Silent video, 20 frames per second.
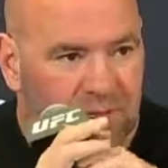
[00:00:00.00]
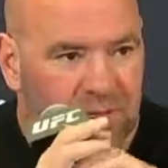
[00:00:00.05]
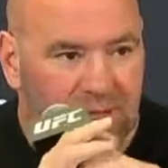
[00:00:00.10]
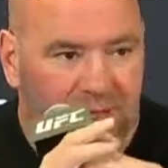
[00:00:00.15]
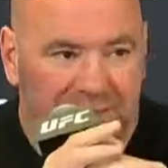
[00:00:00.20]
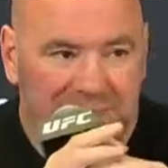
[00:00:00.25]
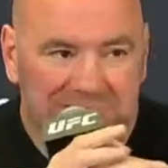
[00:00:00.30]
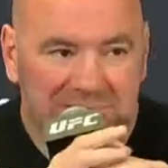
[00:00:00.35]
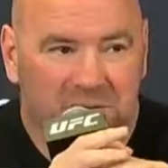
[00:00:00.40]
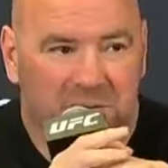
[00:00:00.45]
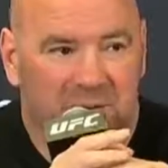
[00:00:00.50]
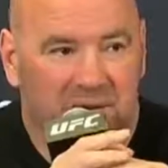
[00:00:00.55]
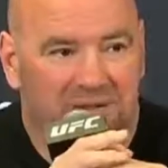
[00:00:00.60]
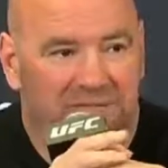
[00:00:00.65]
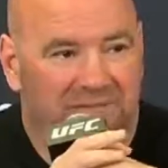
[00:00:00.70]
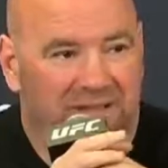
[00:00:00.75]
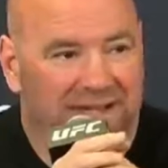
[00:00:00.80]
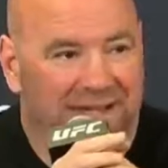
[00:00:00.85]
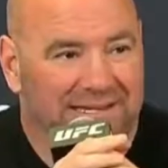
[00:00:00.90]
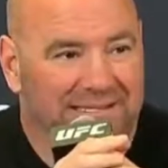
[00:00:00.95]
To he's fight. going
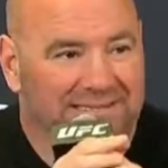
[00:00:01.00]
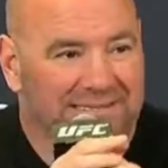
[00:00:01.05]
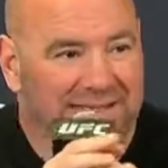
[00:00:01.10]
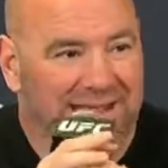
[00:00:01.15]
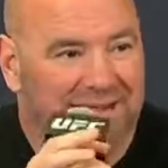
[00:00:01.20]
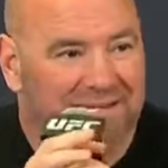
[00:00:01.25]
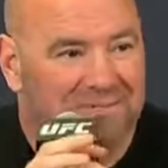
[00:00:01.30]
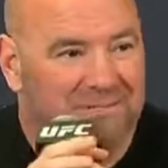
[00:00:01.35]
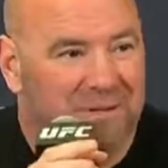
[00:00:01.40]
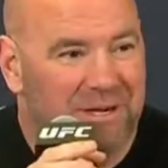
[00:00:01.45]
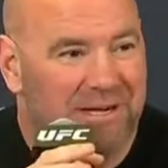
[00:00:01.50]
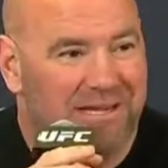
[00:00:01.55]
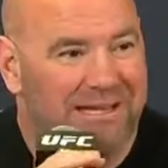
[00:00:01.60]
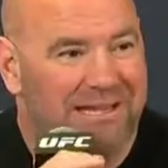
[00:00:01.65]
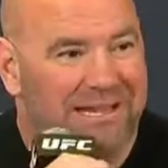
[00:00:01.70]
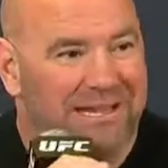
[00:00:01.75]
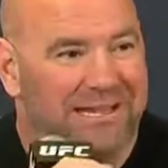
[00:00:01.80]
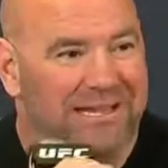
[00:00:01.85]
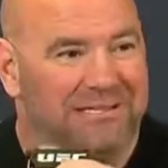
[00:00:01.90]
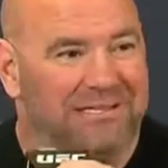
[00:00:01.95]
to Vegas next, buddy.
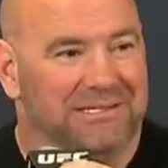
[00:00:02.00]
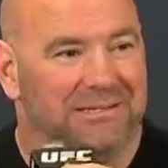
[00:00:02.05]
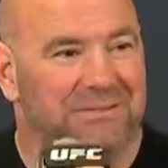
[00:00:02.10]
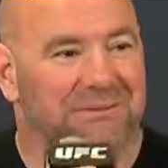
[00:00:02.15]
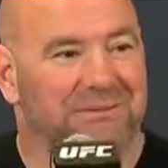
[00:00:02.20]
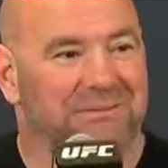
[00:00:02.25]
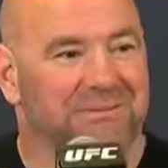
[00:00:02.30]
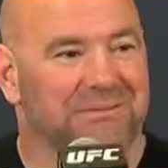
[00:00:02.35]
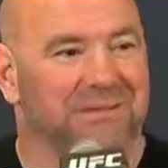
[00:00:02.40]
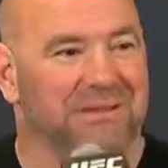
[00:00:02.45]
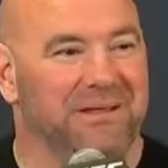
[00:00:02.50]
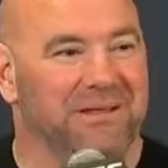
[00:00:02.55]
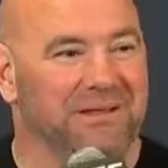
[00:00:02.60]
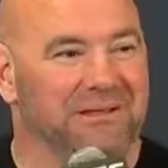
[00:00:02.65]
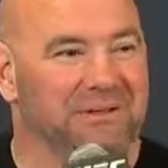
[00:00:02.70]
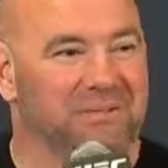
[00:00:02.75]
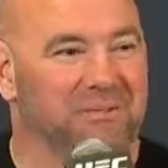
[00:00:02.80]
I hate to, I hate okay. to